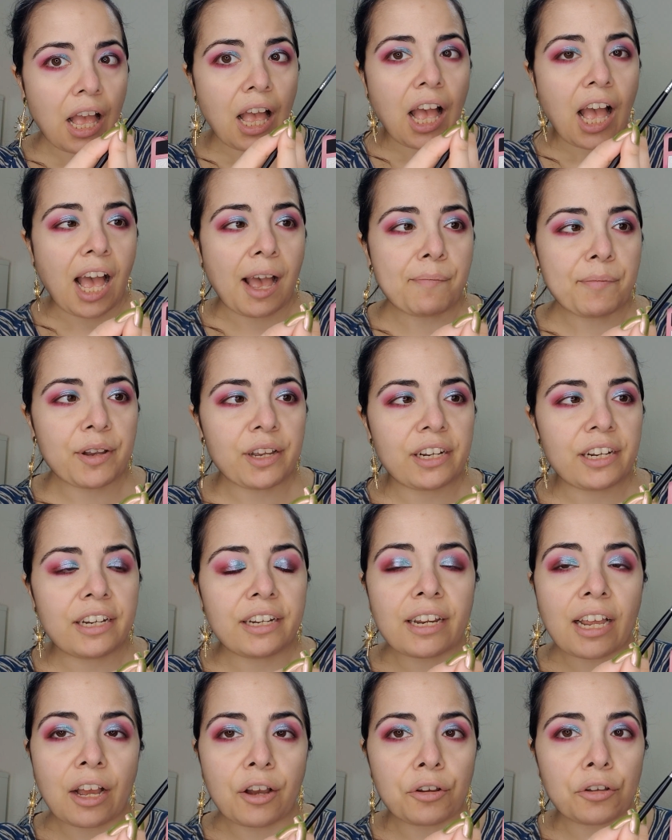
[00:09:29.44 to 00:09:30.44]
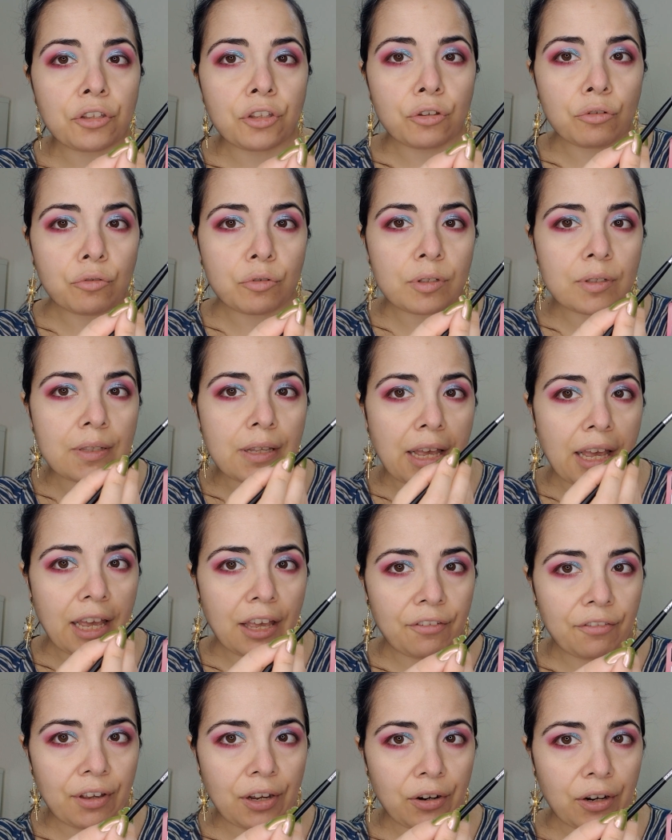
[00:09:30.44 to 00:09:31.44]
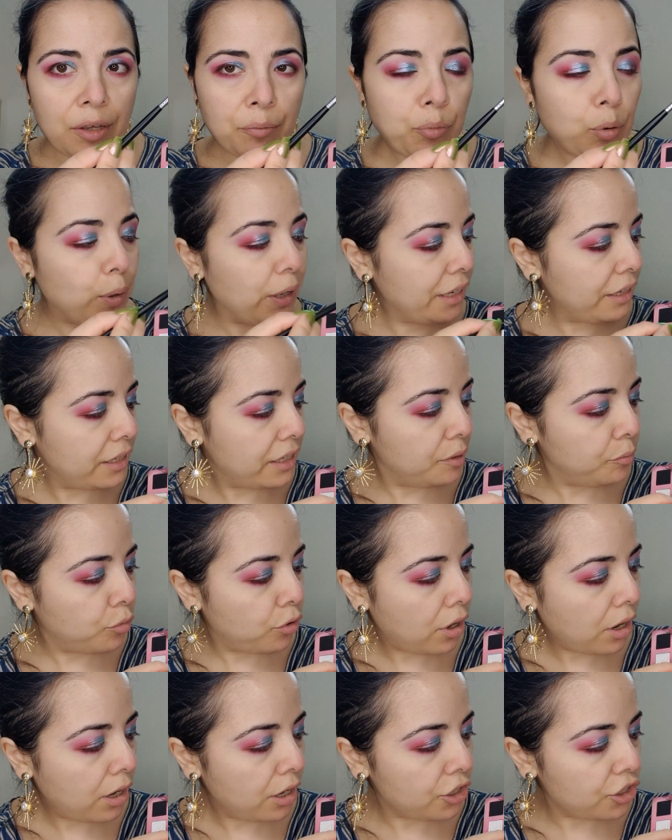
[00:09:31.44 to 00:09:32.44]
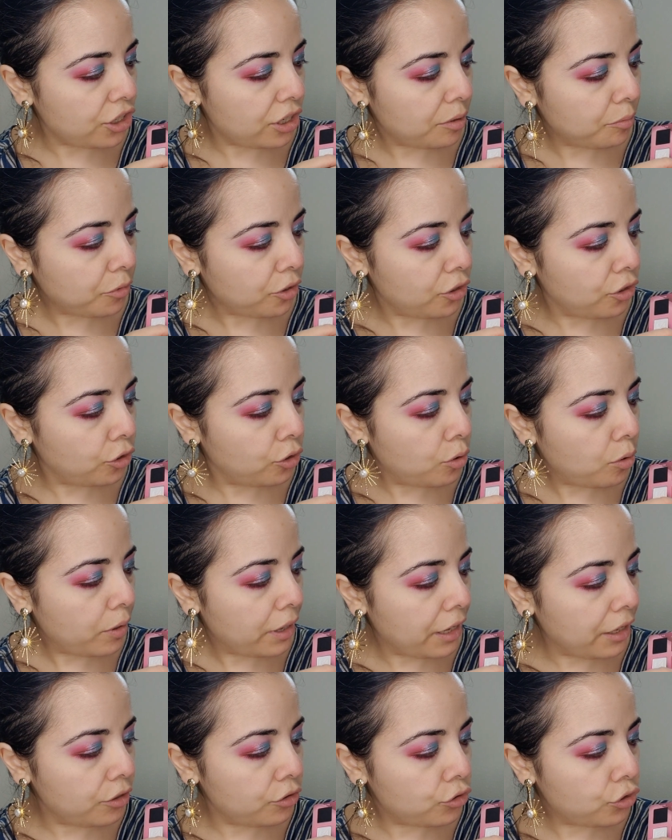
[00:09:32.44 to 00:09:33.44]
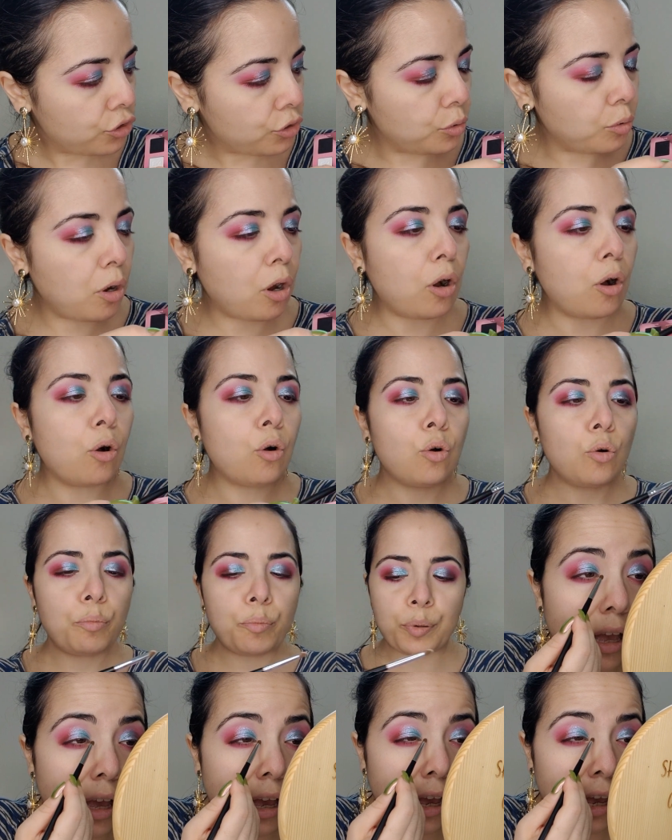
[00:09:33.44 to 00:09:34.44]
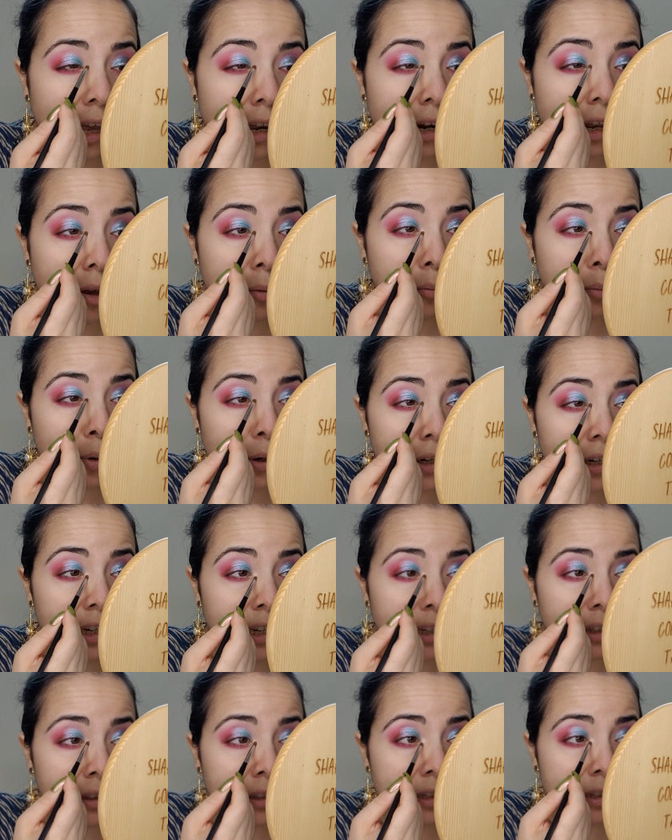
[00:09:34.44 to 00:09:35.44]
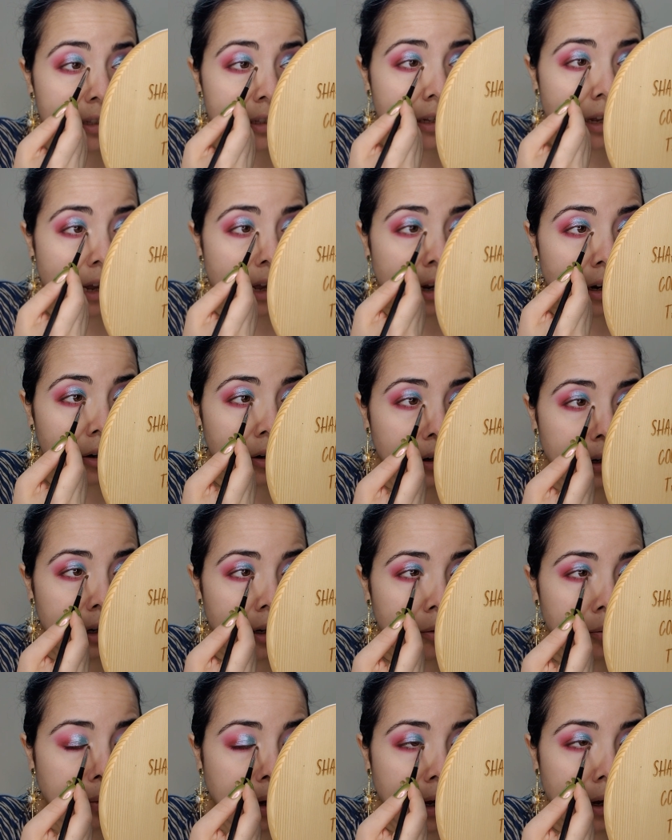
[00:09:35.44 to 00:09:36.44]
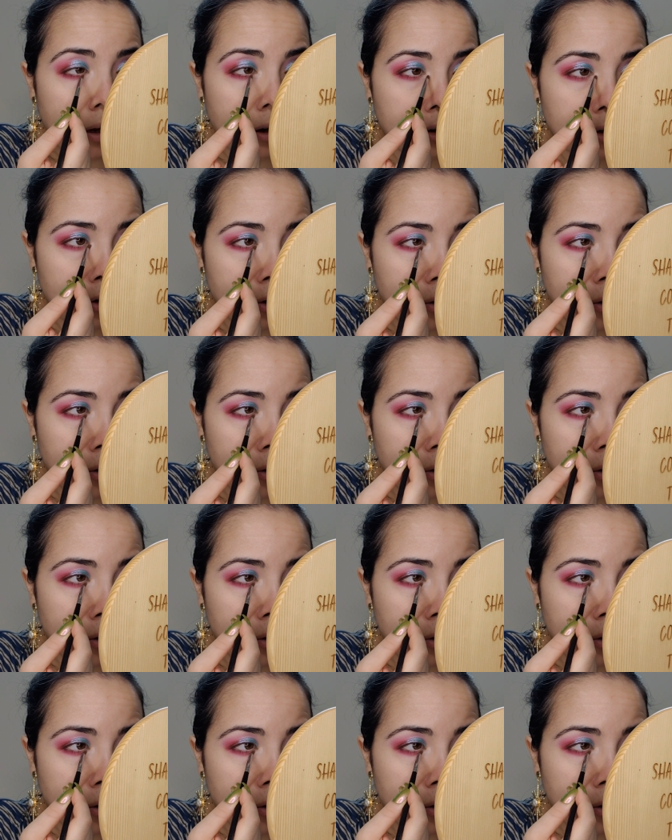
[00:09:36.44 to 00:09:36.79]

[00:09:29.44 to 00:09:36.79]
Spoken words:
I'm gonna now use a very pointy brush and I'm gonna go into Hope, and I'm putting this color in my inner